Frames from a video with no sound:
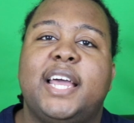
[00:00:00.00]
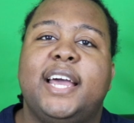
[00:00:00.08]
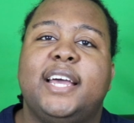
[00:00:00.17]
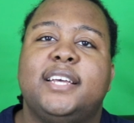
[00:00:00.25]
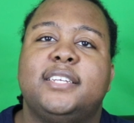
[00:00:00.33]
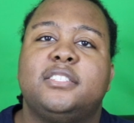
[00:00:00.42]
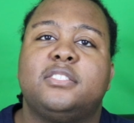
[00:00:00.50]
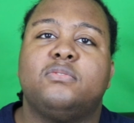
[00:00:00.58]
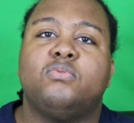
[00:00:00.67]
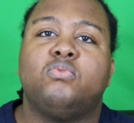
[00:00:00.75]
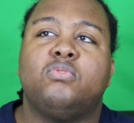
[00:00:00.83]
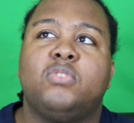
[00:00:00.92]
as
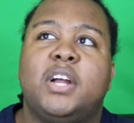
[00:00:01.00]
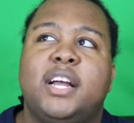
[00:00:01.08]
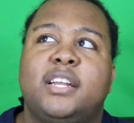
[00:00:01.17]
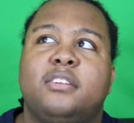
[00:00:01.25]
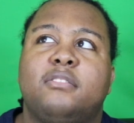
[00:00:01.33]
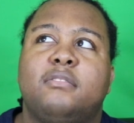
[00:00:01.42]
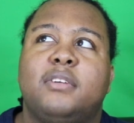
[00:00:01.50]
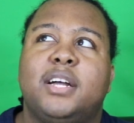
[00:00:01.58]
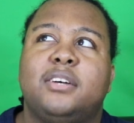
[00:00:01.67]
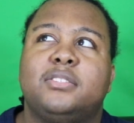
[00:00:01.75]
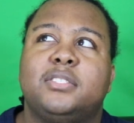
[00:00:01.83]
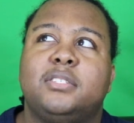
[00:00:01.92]
Ronda
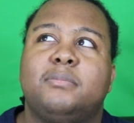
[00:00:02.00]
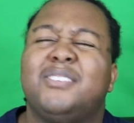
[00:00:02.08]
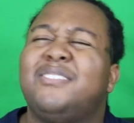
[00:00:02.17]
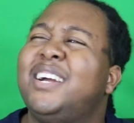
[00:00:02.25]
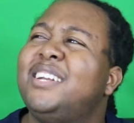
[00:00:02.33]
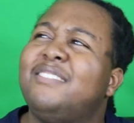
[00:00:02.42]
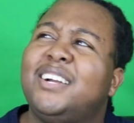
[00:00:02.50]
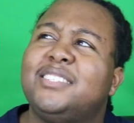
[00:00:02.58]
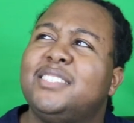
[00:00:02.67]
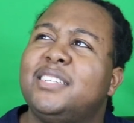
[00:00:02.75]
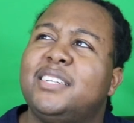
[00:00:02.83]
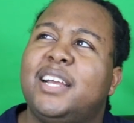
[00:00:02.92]
Rousey, but Ronda
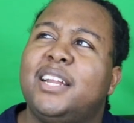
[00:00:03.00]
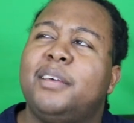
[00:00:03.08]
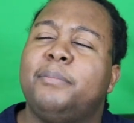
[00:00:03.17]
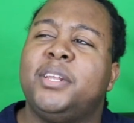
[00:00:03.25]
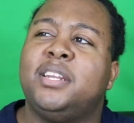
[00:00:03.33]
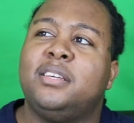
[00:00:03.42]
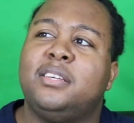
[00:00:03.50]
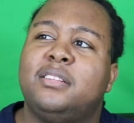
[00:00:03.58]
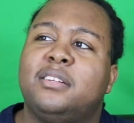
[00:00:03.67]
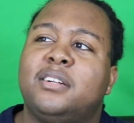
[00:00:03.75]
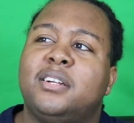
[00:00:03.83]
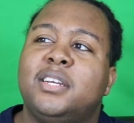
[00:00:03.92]
Rousey didn't have that many
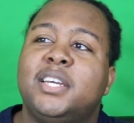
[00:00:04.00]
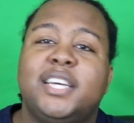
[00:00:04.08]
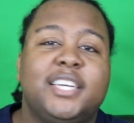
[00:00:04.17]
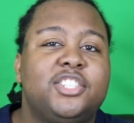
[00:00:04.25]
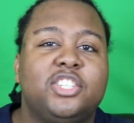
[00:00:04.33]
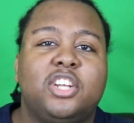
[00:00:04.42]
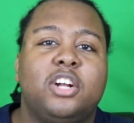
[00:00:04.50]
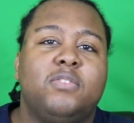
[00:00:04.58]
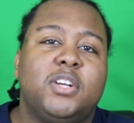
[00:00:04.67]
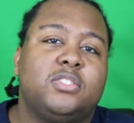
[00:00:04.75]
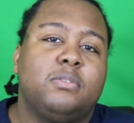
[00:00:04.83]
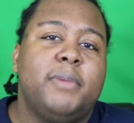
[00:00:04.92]
either. It's just her
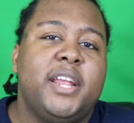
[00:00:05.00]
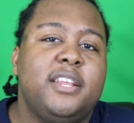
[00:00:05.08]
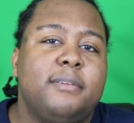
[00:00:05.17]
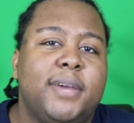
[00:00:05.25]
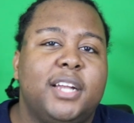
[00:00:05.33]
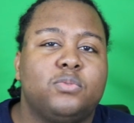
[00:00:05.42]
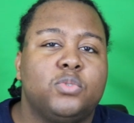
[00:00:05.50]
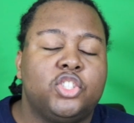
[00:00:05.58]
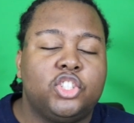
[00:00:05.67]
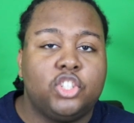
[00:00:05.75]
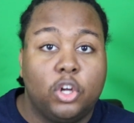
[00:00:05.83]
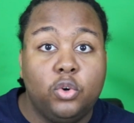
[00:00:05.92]
WrestleMania match was
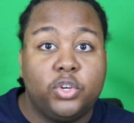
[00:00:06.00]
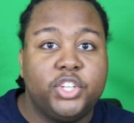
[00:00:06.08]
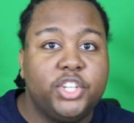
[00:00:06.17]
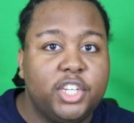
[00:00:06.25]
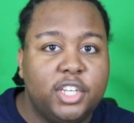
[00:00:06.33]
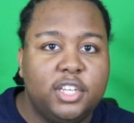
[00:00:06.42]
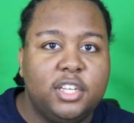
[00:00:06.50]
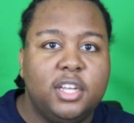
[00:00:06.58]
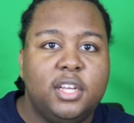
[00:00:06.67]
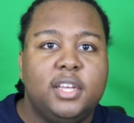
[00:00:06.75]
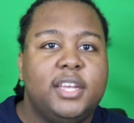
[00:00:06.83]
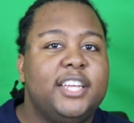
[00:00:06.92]
so good,
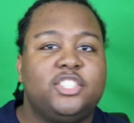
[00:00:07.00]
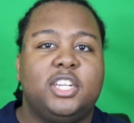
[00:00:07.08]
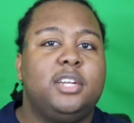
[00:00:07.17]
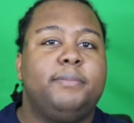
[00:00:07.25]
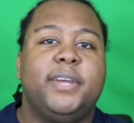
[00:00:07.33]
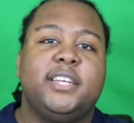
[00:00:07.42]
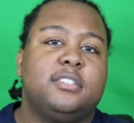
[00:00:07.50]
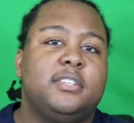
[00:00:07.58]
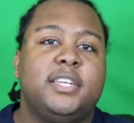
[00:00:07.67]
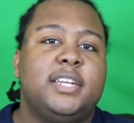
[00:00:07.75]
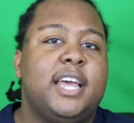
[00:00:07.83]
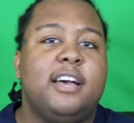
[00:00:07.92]
and Shayna Baszler
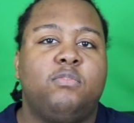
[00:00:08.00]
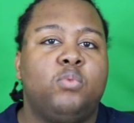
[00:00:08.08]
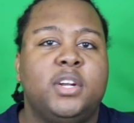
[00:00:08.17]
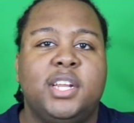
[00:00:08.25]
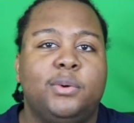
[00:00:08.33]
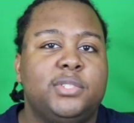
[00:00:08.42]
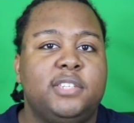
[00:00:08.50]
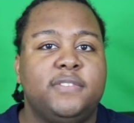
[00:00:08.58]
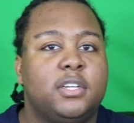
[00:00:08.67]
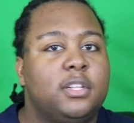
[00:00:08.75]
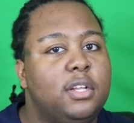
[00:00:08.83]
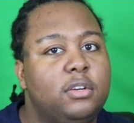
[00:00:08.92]
didn't have one that was
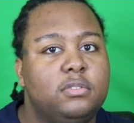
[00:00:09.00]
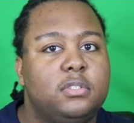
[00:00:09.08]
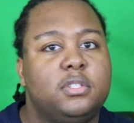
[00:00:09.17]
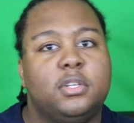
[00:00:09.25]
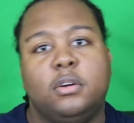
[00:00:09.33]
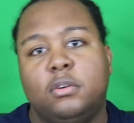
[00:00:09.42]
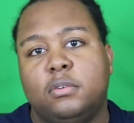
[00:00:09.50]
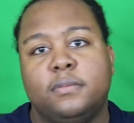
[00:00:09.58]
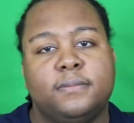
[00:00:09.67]
even close, so